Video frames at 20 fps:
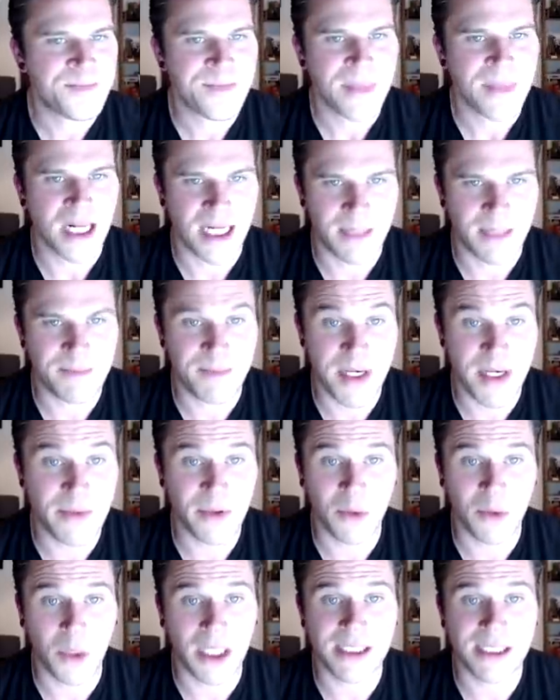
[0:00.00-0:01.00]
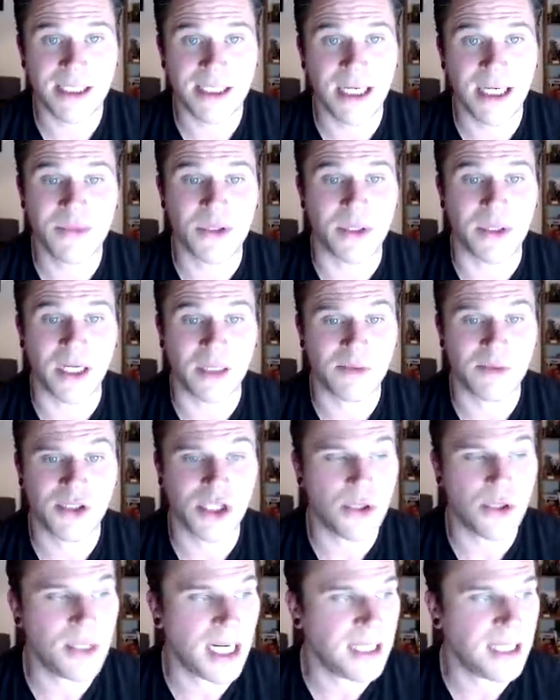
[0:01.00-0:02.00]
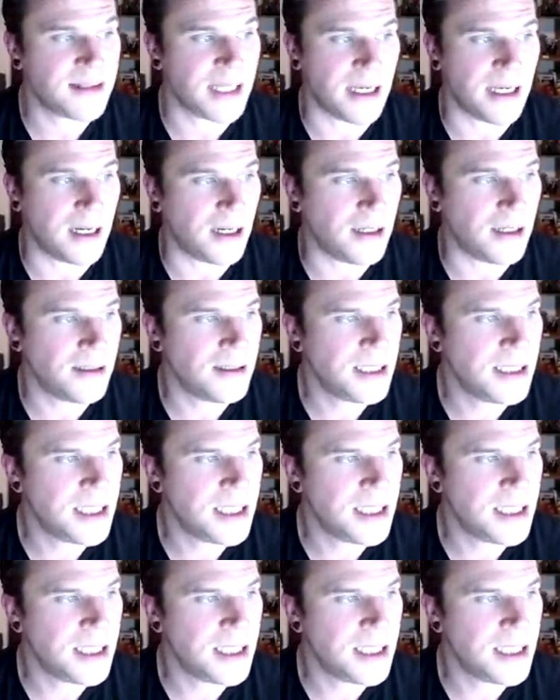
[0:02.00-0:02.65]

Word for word: And then people are wising up to it, and I'm so glad they are.